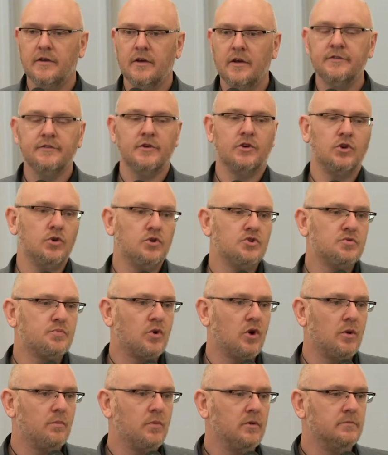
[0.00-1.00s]
is a huge
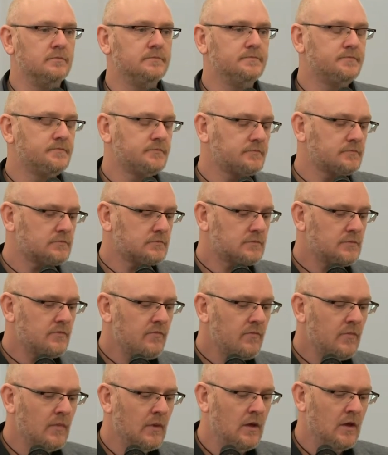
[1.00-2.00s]
problem.
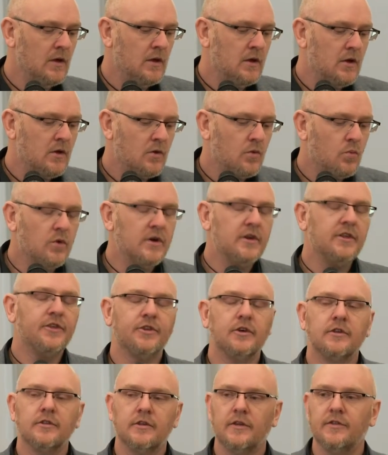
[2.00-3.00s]
We
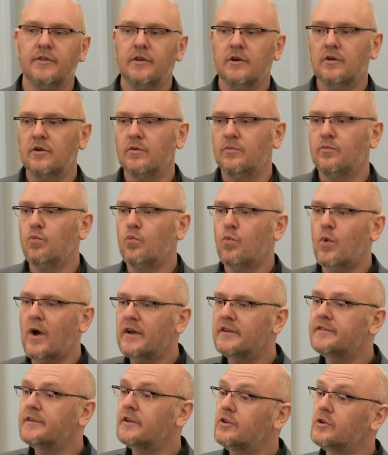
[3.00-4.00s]
think that there are
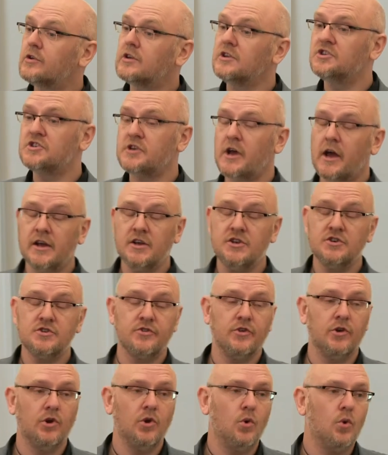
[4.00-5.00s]
ways that you can
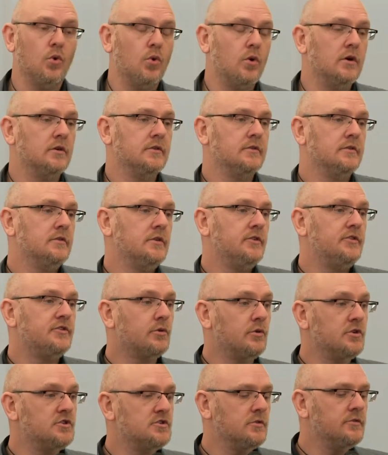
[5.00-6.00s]
change the law
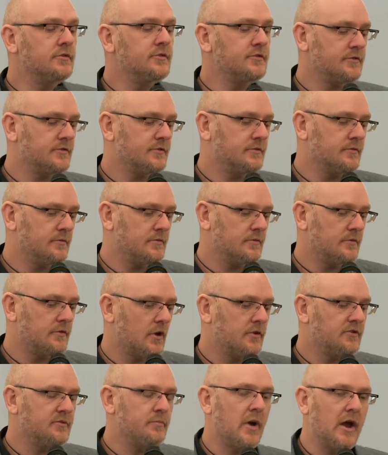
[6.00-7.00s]
to reduce
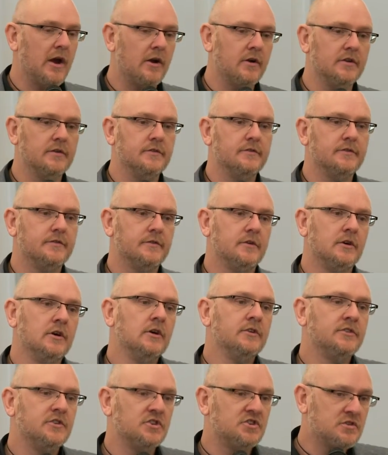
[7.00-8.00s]
those barriers,
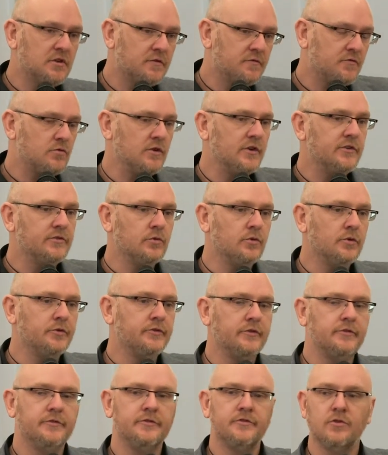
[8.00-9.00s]
to shift
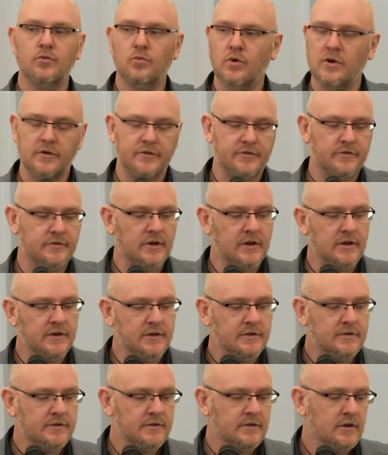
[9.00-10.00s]
resources to where it's
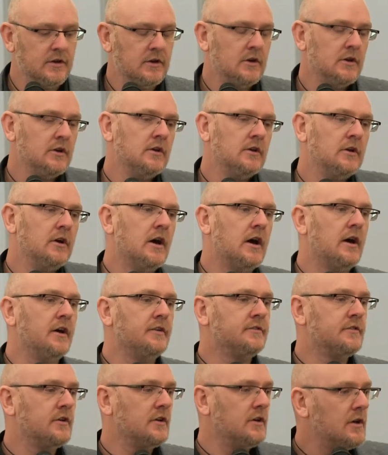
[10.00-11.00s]
needed,
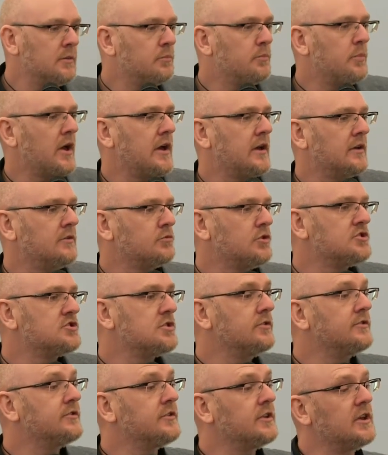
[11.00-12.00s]

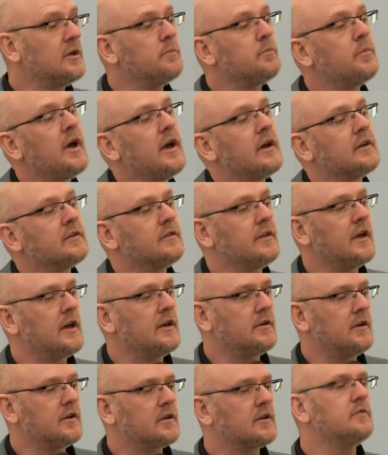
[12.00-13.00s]
reduce the impact
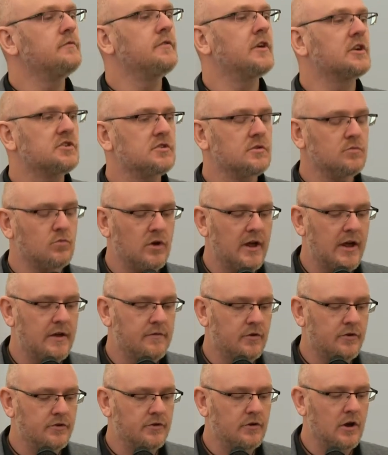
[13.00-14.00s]
that a conviction will
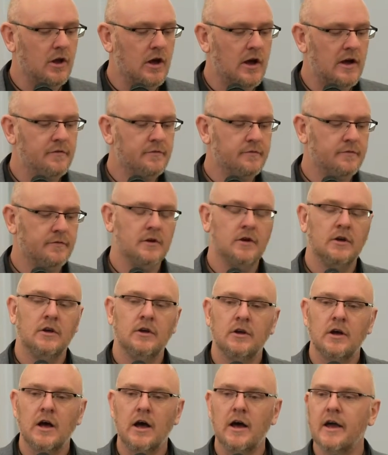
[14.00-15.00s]
have on your life,
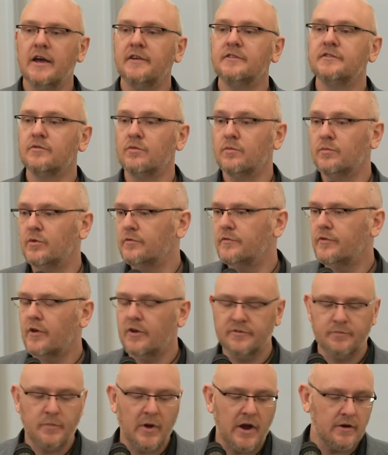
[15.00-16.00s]
and to remove
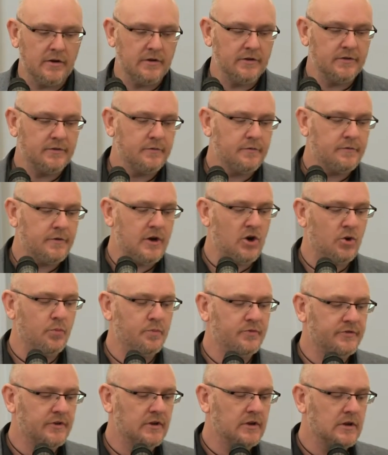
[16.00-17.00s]
those barriers for
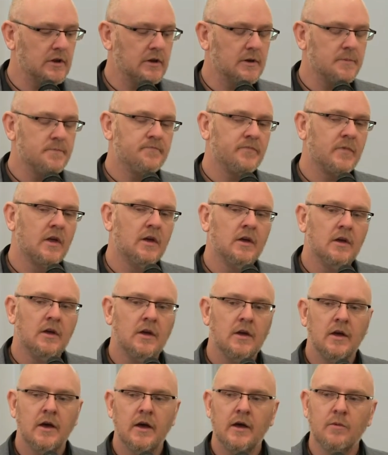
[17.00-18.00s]
help seeking.
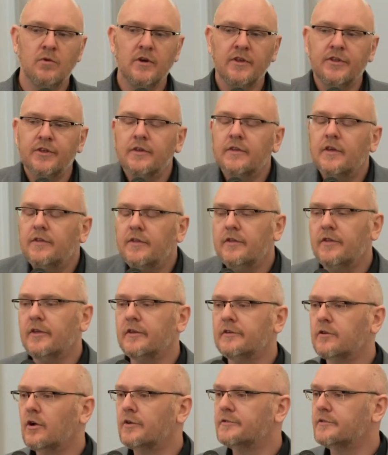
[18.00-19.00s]
And we think that
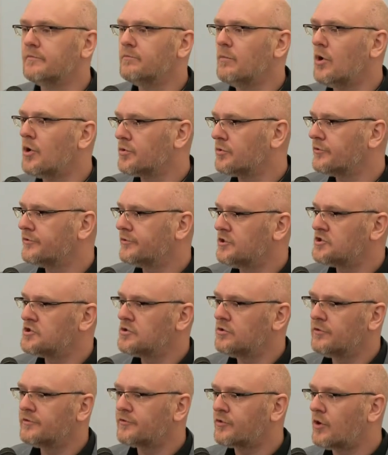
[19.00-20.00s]
there's lots of models to
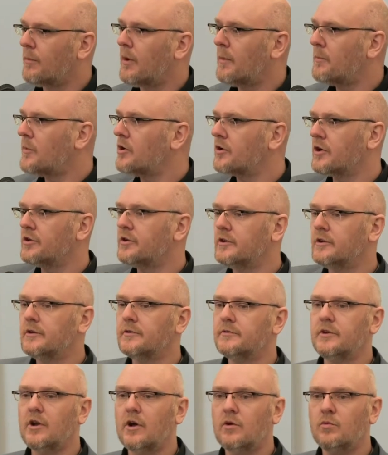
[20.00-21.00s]
choose from. I'm not going
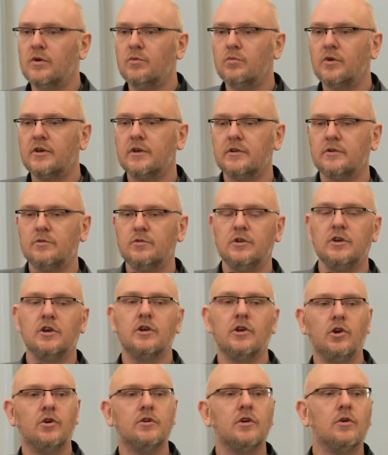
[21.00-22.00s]
to, you know, you
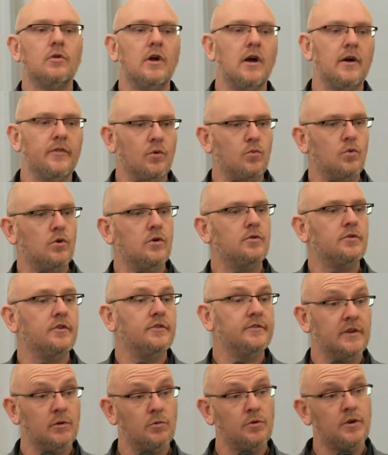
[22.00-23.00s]
can look around the world
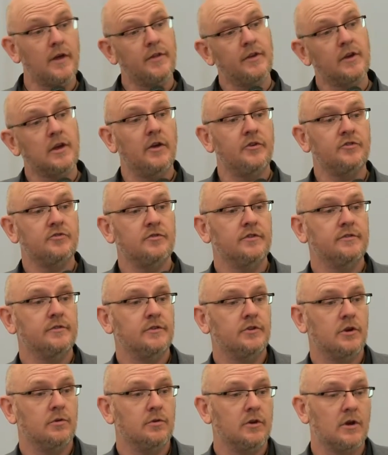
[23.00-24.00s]
and see what other countries
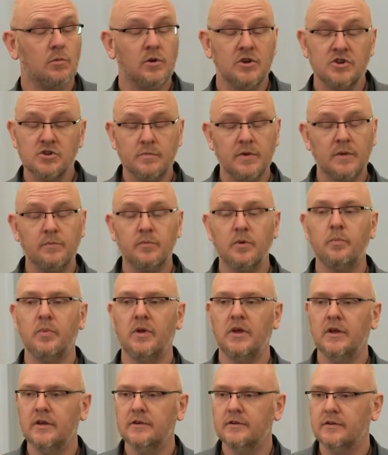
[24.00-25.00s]
are doing, and we should be
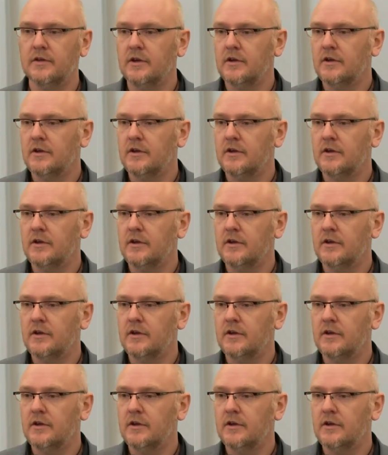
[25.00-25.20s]
prepared